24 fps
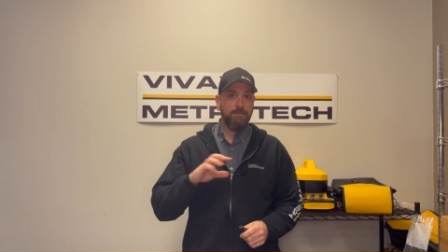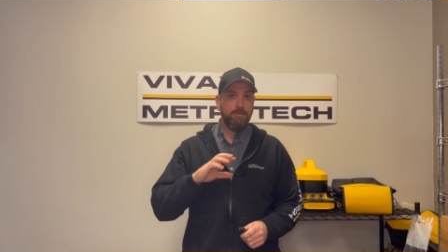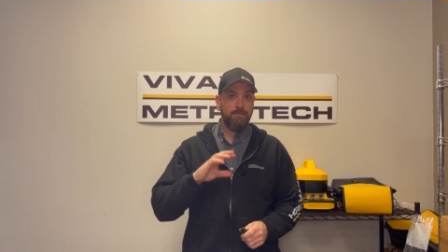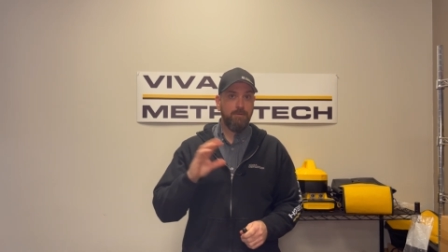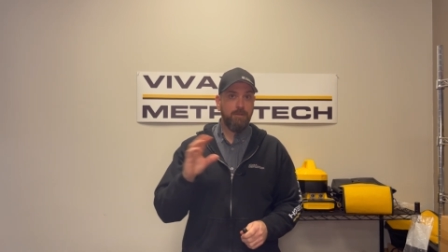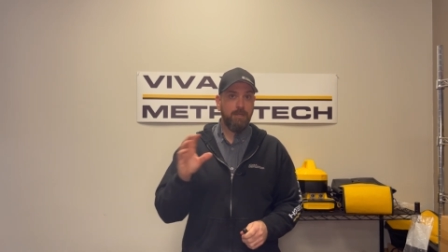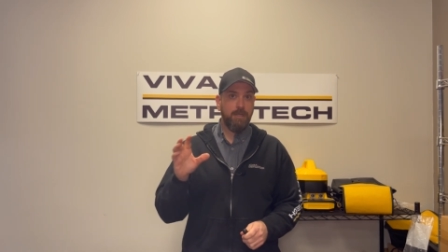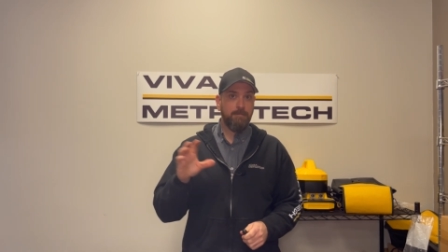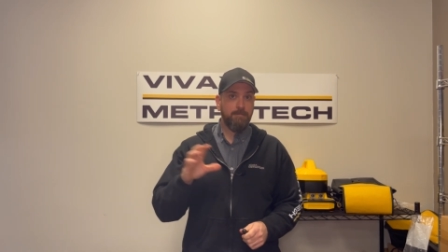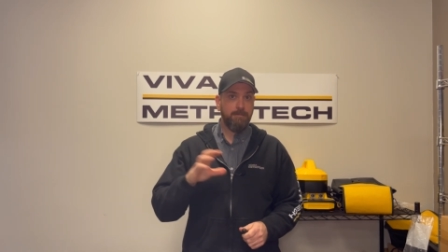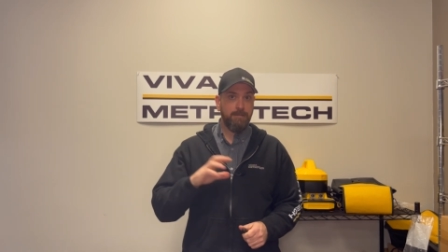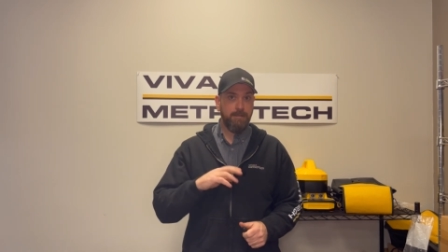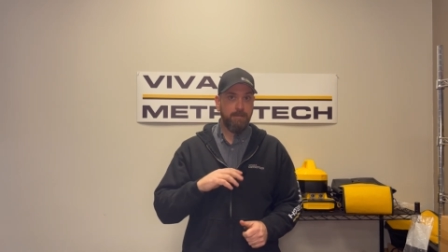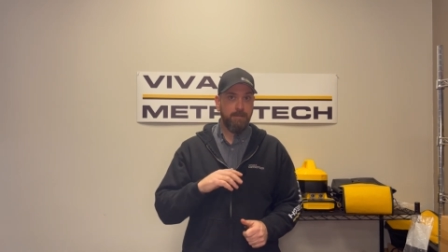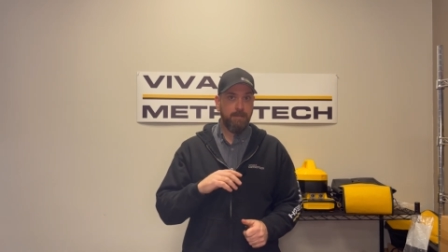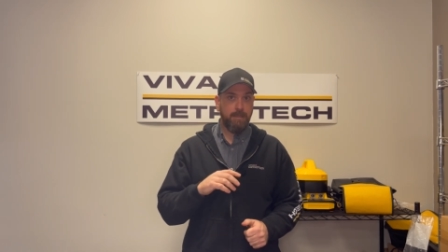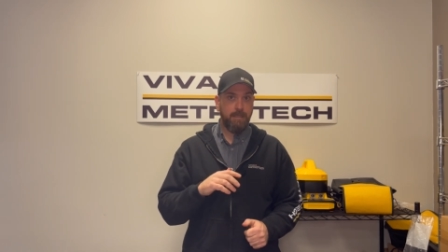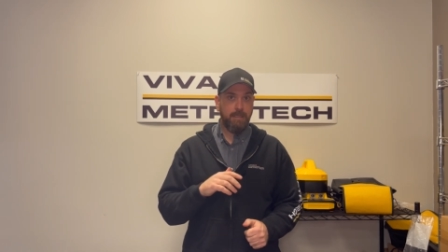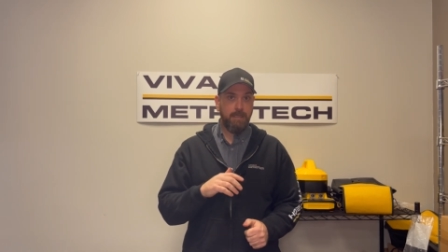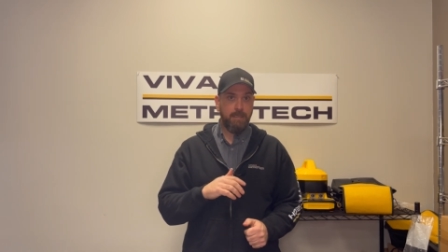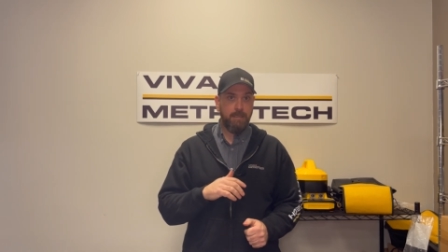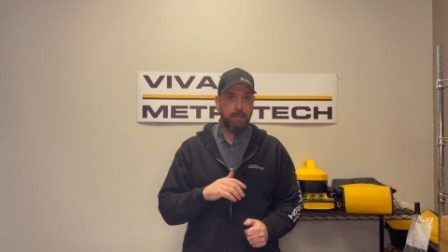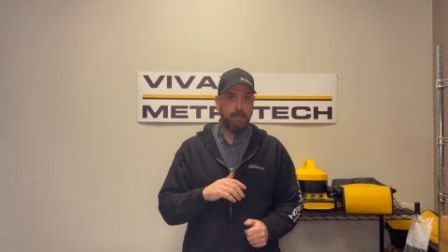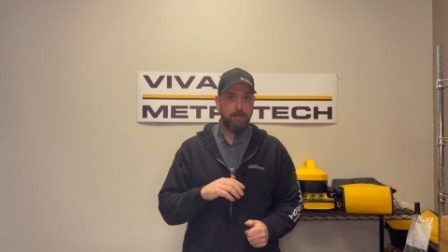do come in a,
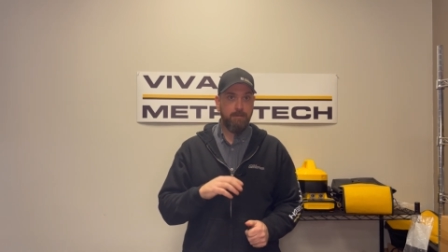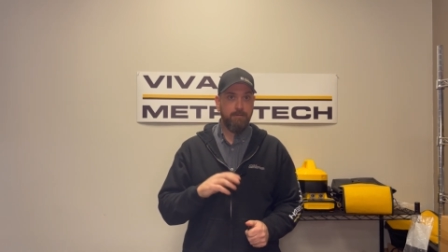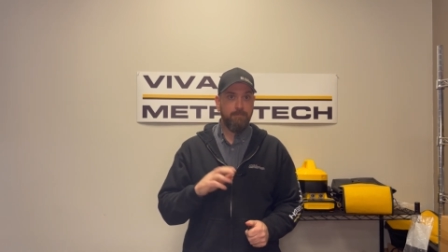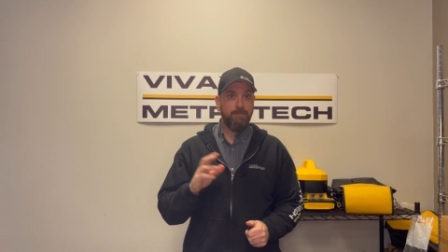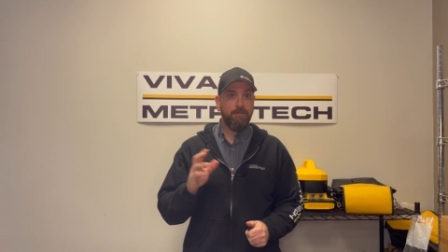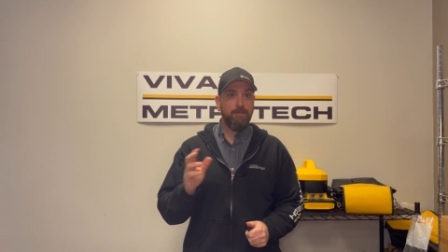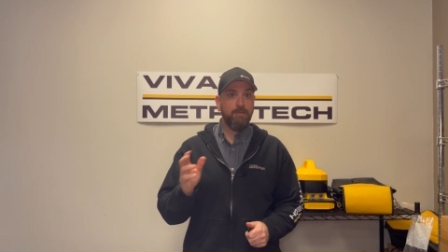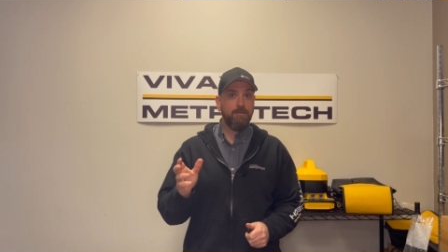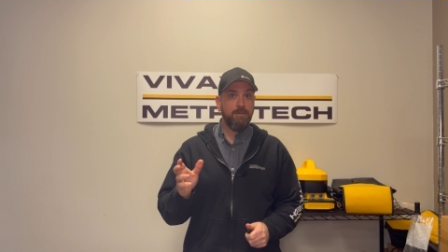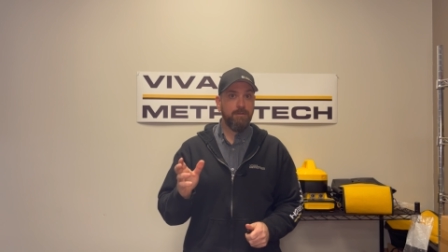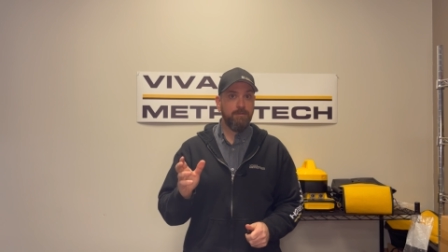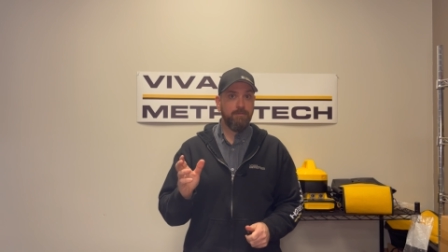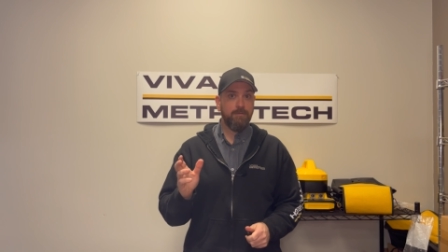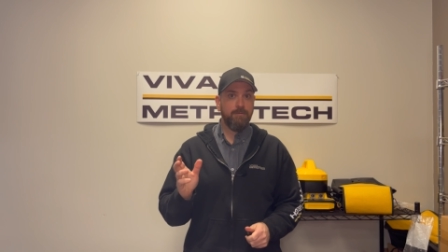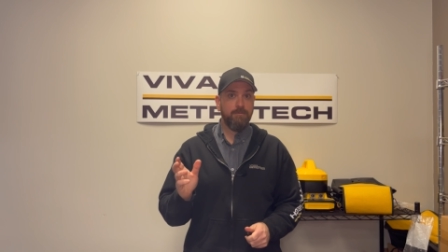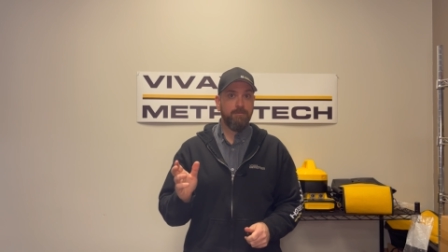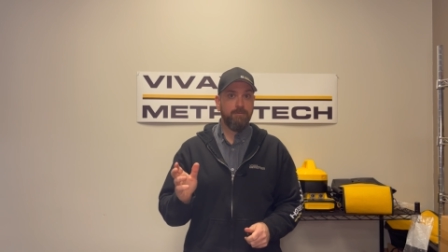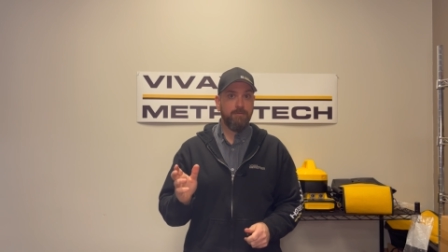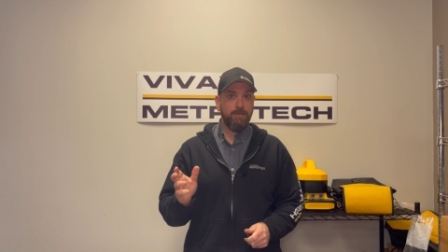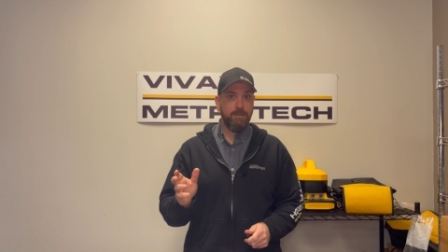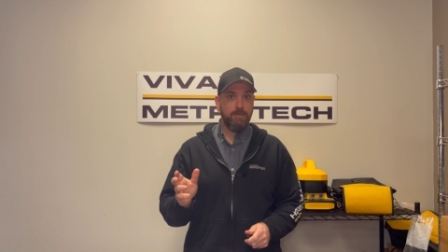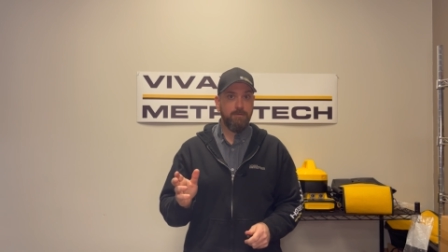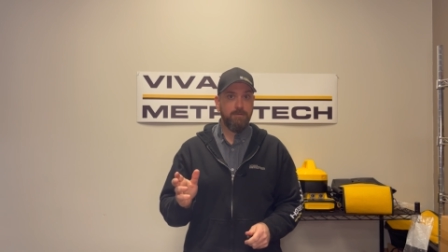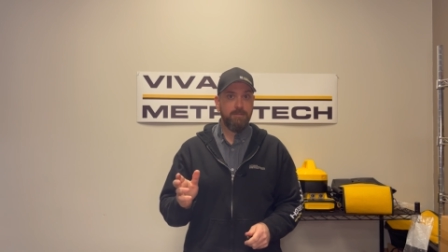a, few different
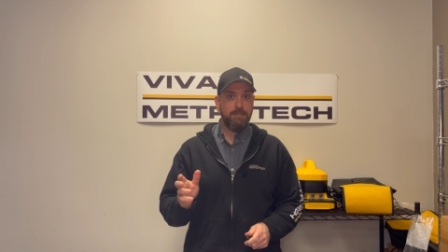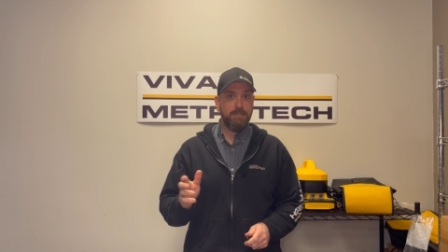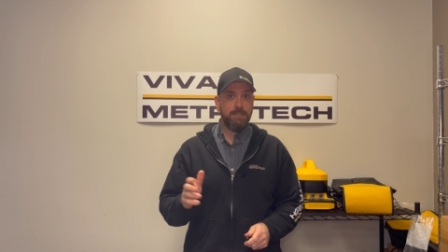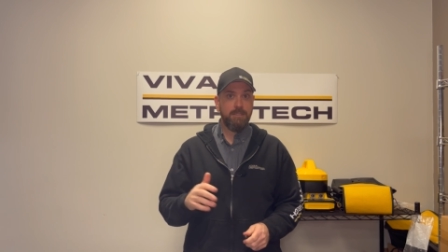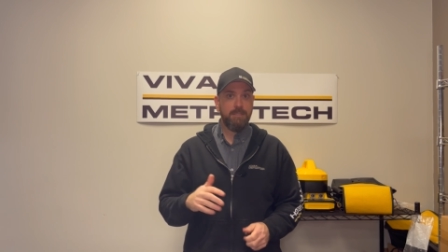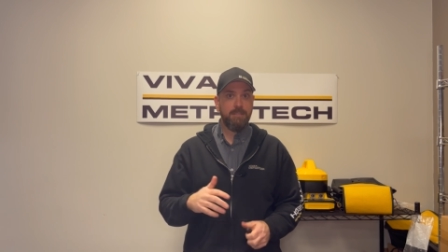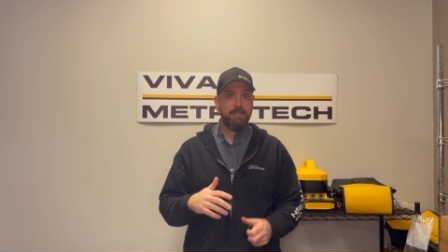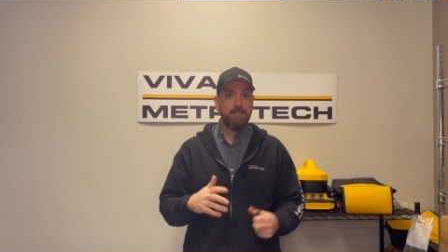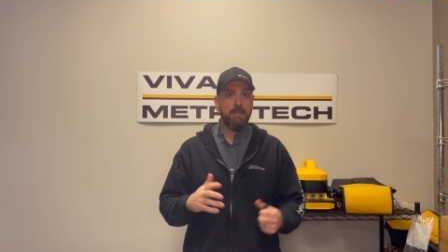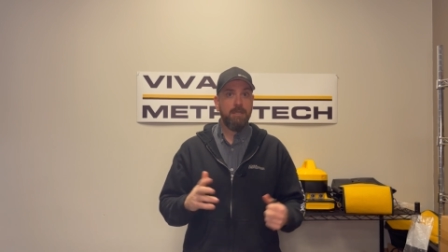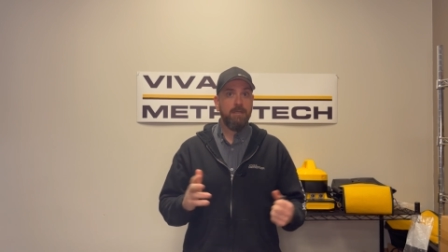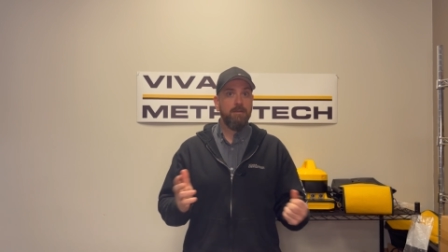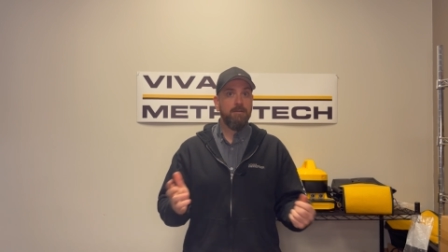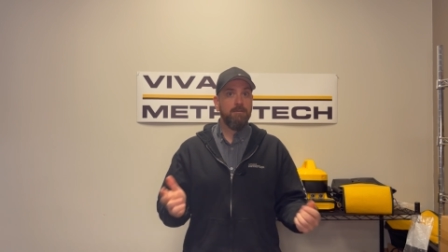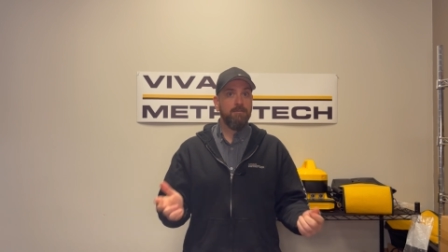frequencies.